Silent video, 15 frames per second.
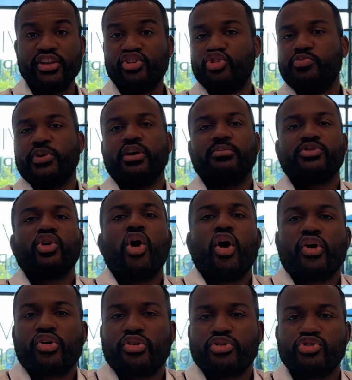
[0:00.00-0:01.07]
It just becomes
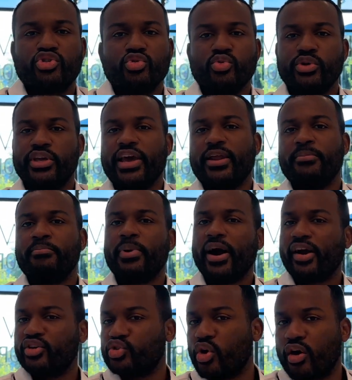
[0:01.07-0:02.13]
harder to get
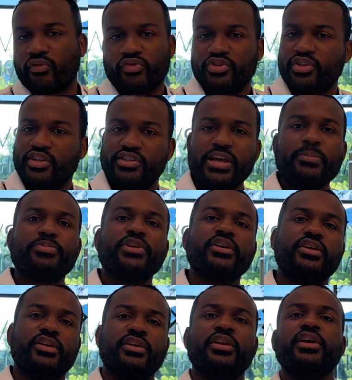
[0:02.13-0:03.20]
buyers' offers
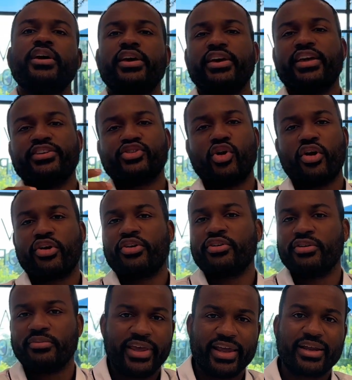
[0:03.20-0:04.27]
accepted and it gets harder
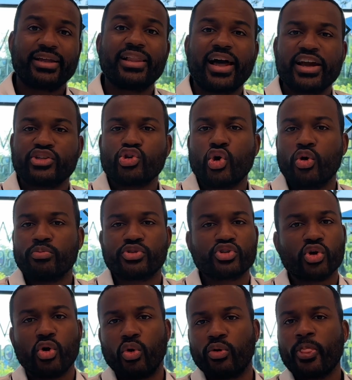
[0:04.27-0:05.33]
to get clients' homes
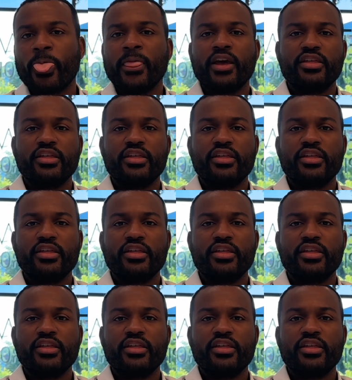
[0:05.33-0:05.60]
sold.